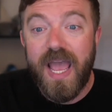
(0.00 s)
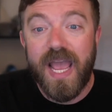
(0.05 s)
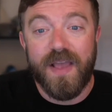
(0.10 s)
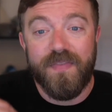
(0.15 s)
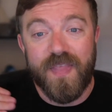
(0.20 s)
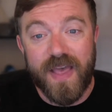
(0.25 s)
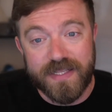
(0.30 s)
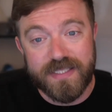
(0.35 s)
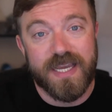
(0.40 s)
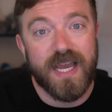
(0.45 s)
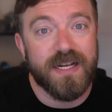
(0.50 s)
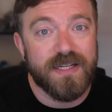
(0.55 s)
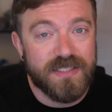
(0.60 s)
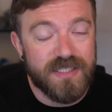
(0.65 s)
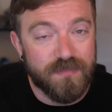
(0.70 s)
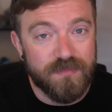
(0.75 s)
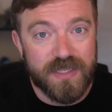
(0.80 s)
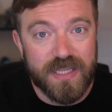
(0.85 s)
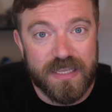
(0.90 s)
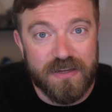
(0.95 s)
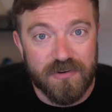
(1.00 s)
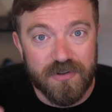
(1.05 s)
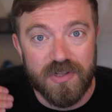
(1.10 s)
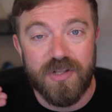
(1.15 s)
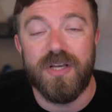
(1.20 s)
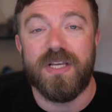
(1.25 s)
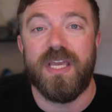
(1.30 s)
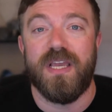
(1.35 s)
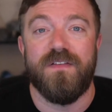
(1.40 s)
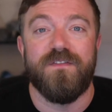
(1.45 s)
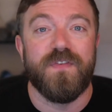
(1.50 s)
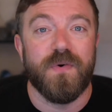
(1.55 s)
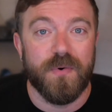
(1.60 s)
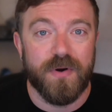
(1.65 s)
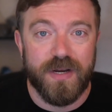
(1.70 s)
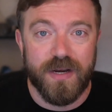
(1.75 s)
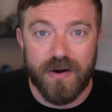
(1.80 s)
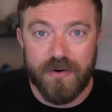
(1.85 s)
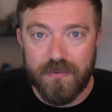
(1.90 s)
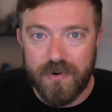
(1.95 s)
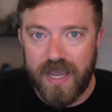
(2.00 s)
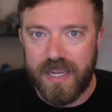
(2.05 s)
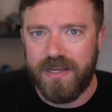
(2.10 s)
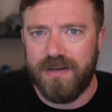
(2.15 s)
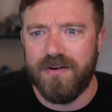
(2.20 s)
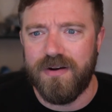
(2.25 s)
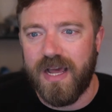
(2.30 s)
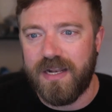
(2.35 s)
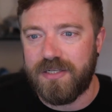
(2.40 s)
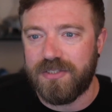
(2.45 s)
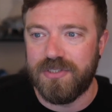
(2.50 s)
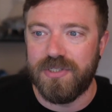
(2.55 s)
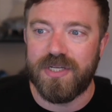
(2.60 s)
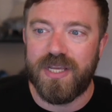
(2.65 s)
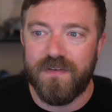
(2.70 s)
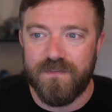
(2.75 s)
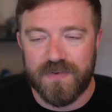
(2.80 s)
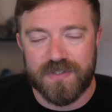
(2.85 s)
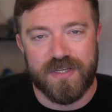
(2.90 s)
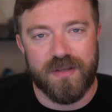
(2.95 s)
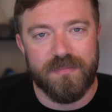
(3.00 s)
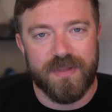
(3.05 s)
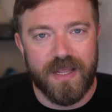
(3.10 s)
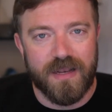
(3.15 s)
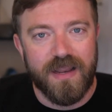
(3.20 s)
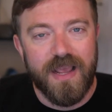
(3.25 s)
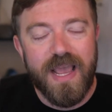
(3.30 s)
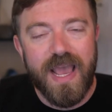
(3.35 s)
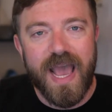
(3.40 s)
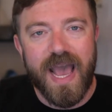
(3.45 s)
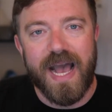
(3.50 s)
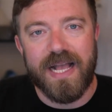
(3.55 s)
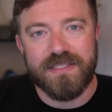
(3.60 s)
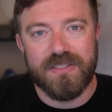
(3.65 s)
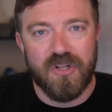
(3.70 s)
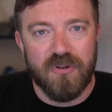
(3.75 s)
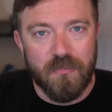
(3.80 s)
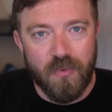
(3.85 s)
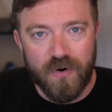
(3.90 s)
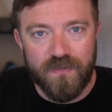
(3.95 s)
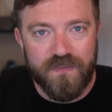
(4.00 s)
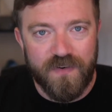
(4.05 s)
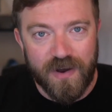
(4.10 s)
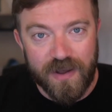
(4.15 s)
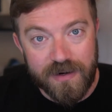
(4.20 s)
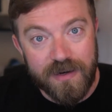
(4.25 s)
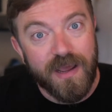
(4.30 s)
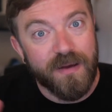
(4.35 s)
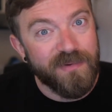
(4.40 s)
And that's kind of something that you're looking for here, right? You're not just looking for something that adds a little more fun.